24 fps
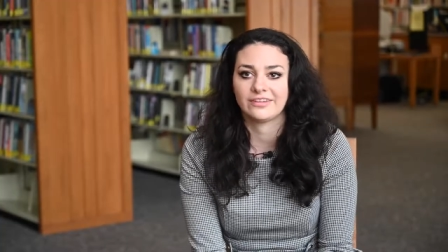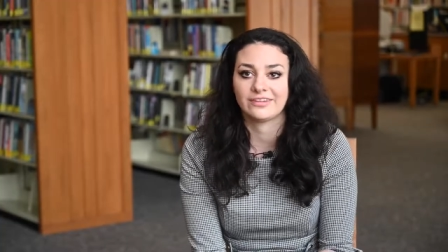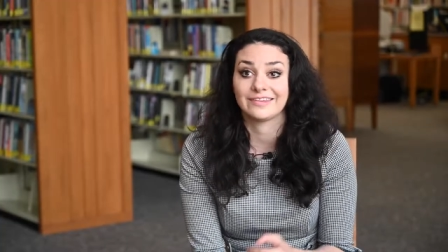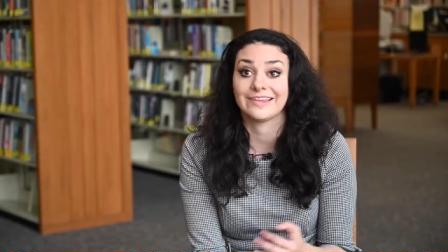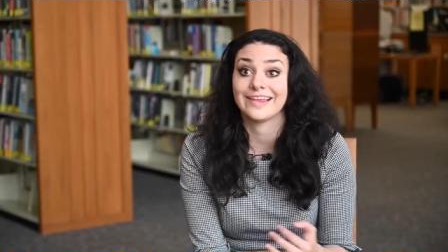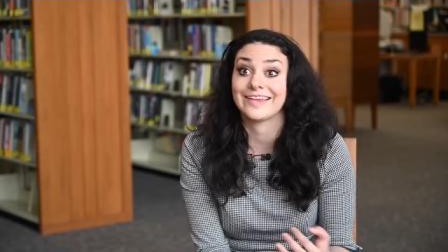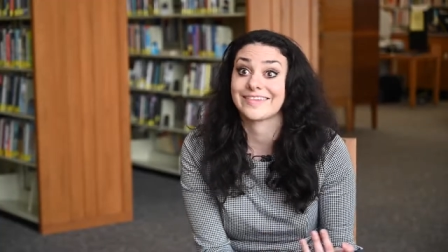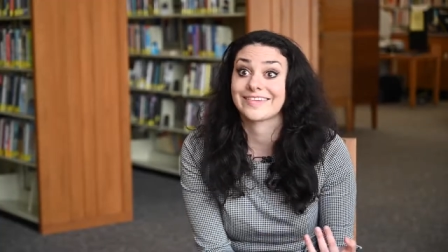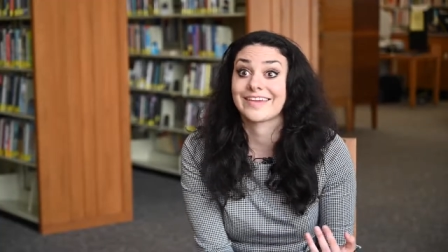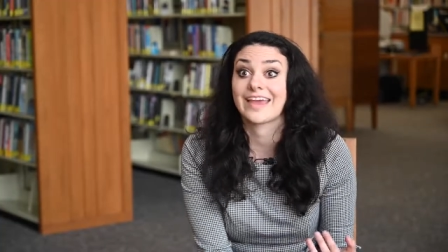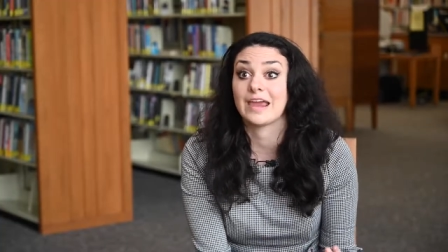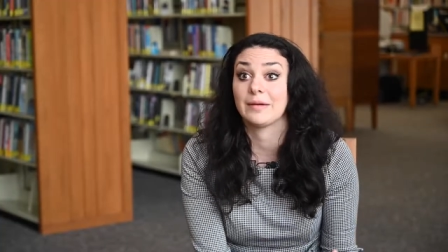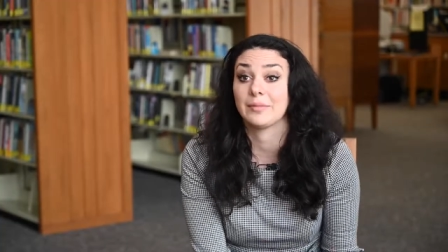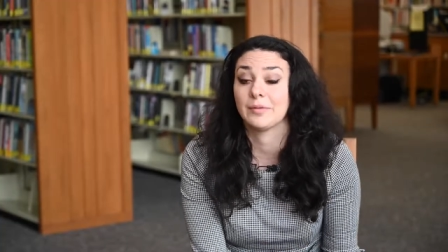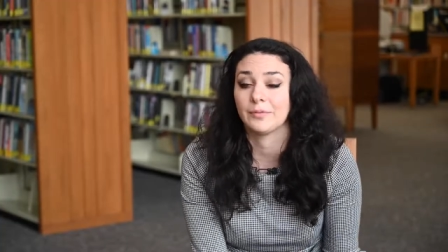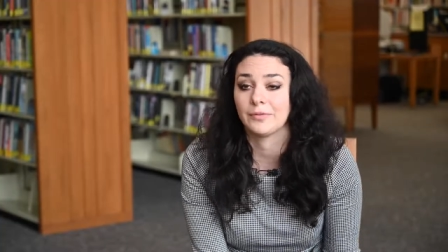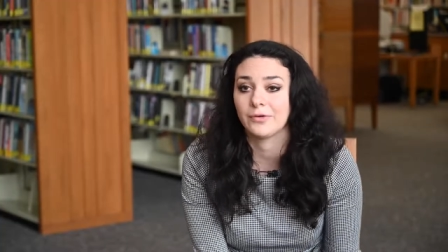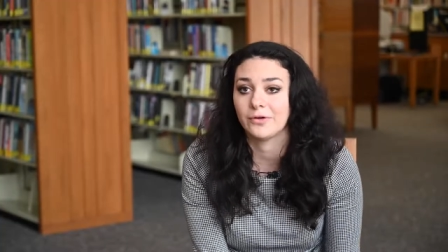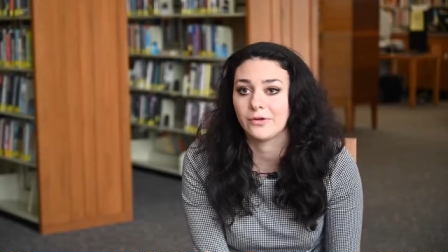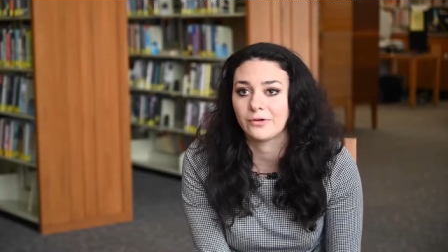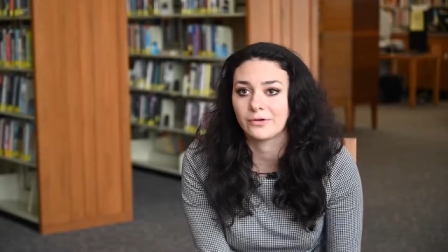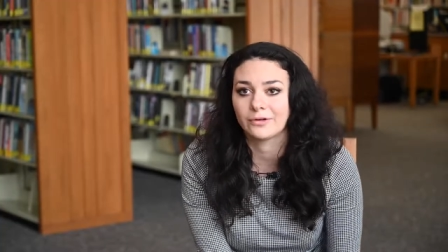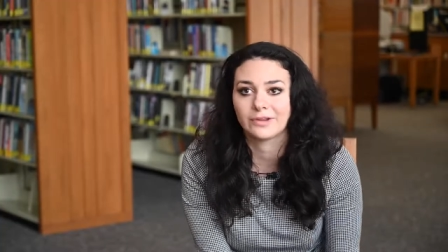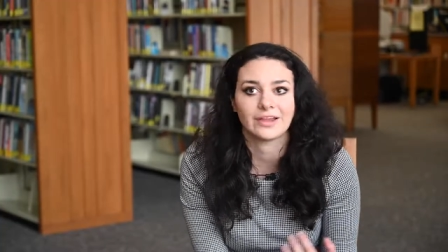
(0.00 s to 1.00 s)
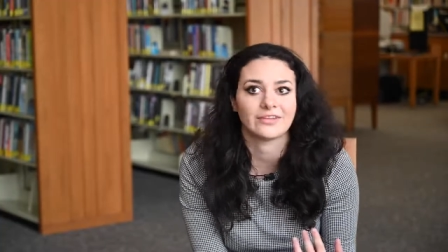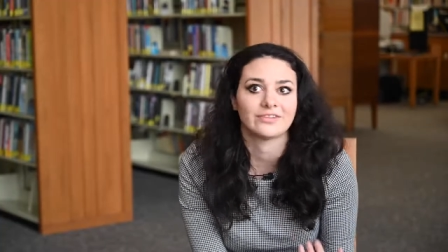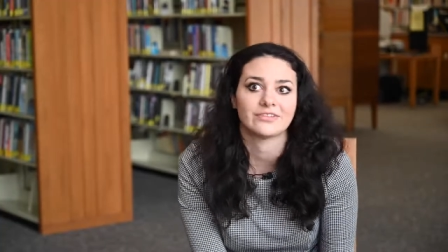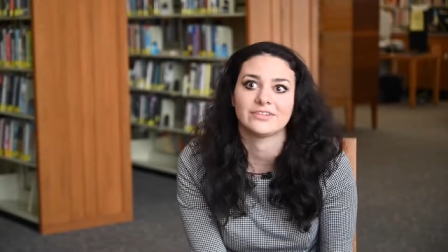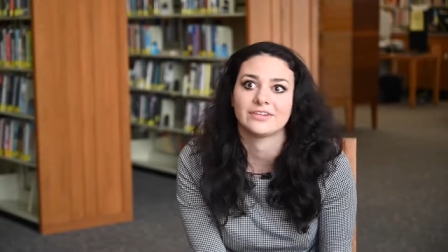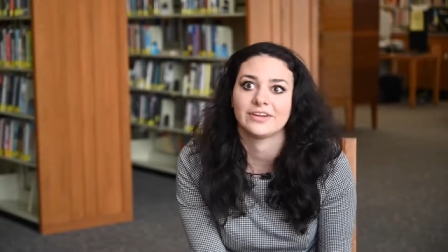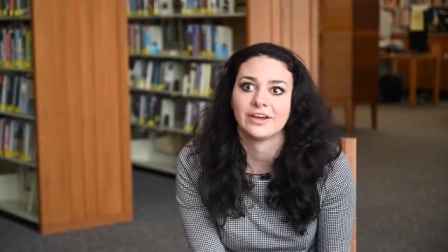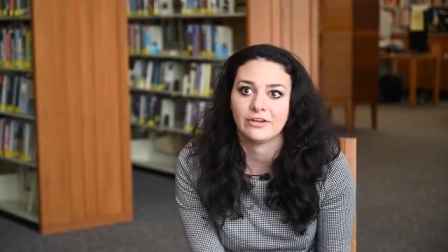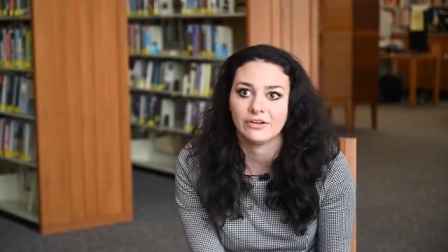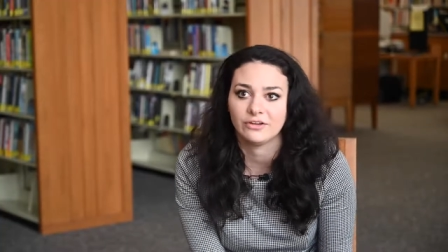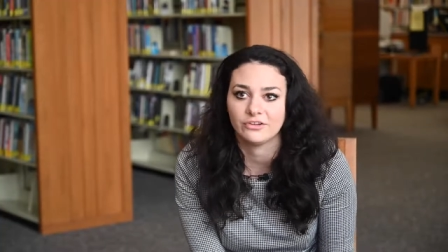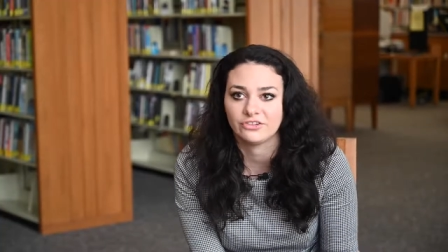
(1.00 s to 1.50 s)
as less capable or less
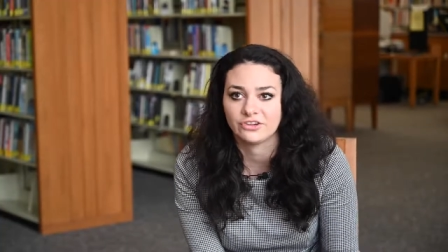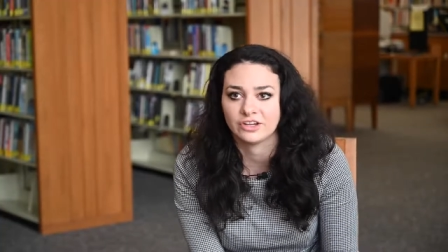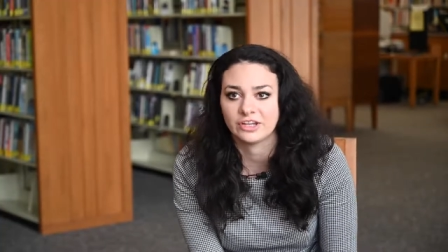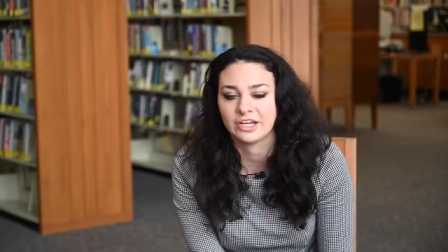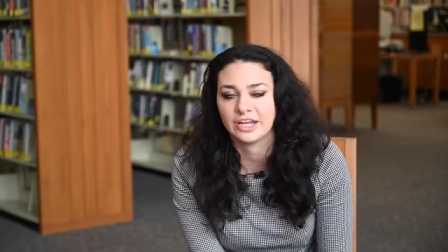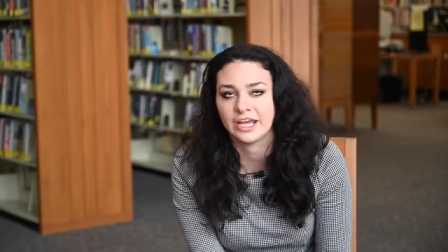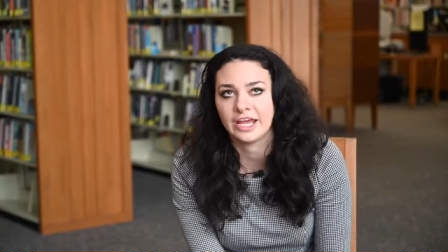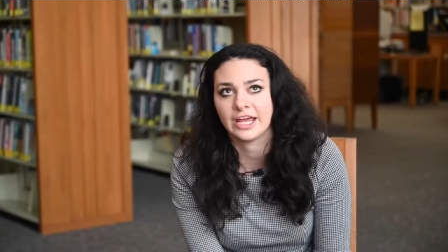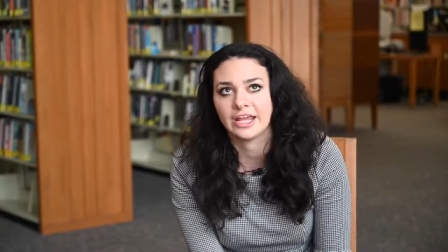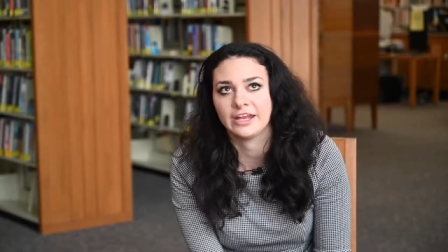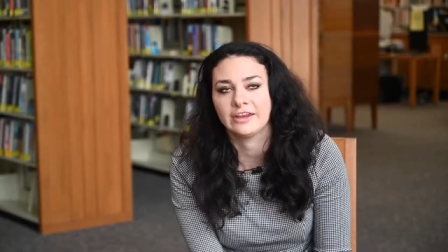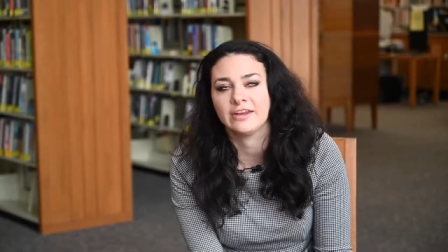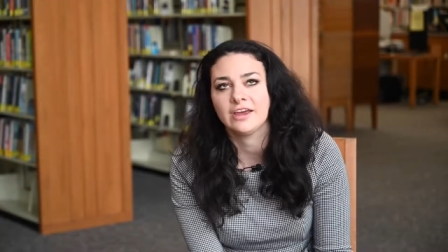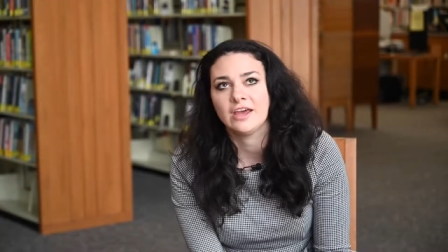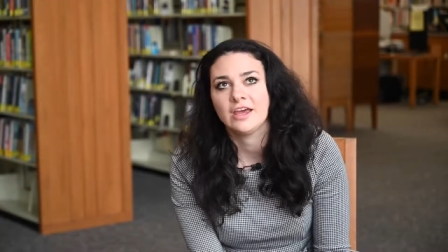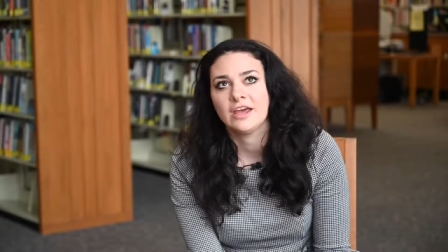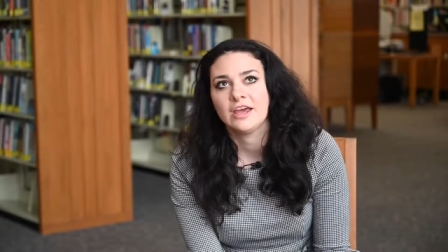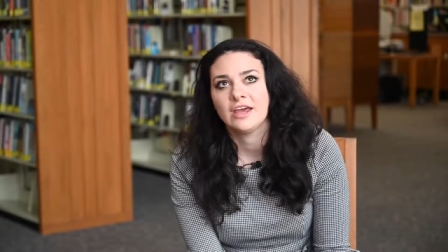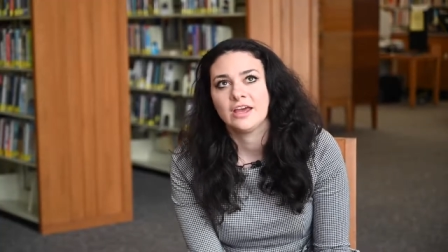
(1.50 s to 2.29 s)
intelligent and